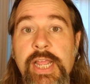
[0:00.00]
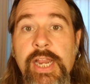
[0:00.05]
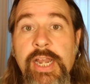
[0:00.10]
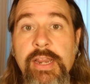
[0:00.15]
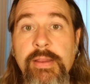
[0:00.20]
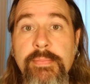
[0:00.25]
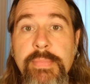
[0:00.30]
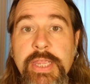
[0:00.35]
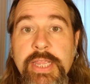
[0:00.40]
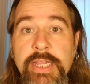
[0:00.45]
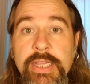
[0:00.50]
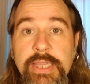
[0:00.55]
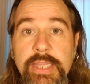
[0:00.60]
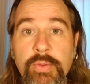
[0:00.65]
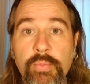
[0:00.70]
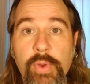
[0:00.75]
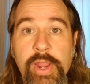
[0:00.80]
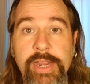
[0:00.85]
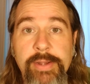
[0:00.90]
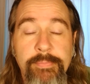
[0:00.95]
I
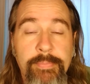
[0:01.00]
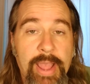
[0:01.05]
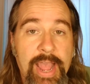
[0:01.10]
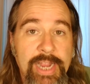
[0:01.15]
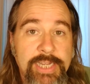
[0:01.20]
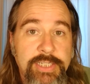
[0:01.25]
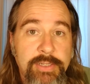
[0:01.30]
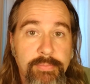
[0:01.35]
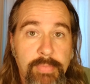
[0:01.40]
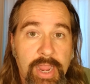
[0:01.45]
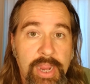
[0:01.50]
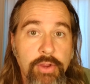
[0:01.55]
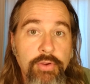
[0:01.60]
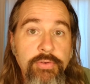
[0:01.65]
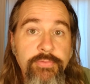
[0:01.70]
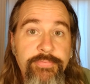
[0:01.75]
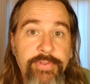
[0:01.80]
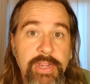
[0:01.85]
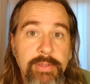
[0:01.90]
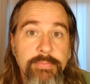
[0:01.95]
immediately went back to my
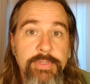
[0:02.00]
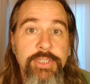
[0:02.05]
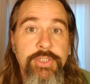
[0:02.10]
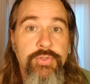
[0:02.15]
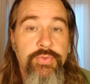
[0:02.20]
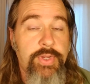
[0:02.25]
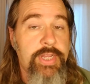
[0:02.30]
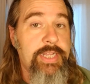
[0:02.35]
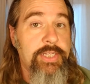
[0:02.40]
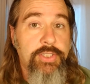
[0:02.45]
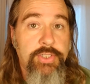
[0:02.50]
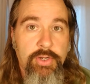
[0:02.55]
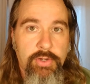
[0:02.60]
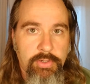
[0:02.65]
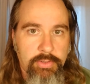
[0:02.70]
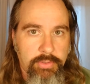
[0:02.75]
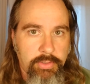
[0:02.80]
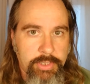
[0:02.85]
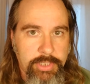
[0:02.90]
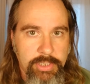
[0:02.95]
own family tree and
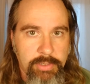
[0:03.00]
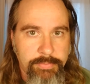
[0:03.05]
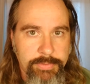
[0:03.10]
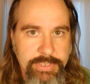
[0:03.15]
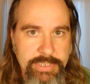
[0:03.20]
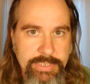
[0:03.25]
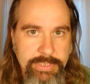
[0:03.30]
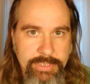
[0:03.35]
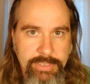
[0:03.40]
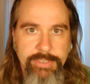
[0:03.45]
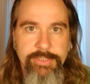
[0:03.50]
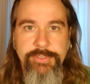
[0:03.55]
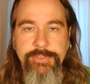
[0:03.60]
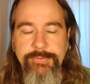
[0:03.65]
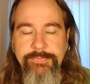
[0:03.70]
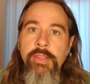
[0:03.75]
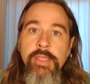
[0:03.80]
started looking up details.